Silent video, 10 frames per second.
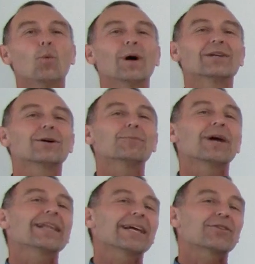Welcome
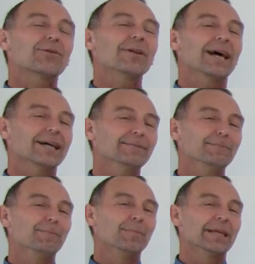to
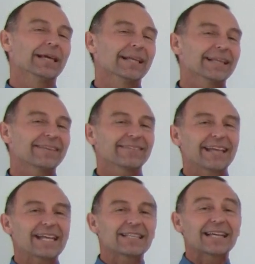iLectureOnline. Let's
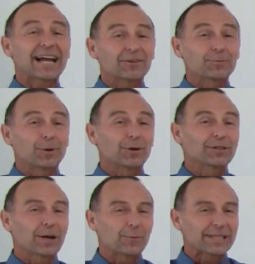take the
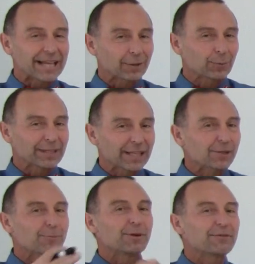iceberg that we dealt with
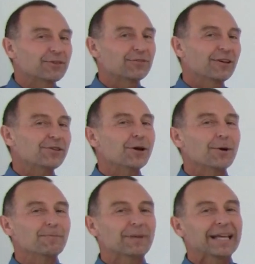in the previous
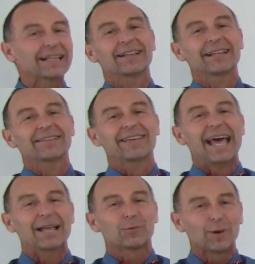video and let's
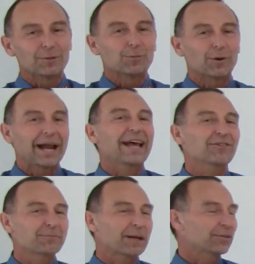add one more
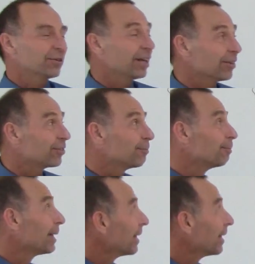aspect to this.